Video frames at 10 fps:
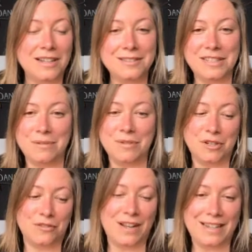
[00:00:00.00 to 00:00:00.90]
also deal with
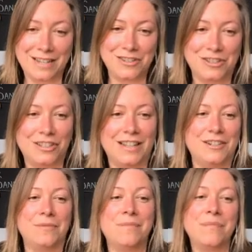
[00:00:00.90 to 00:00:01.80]
your financial
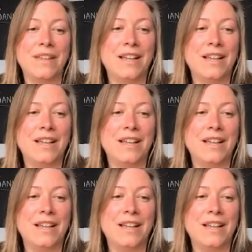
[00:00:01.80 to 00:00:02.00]
clutter.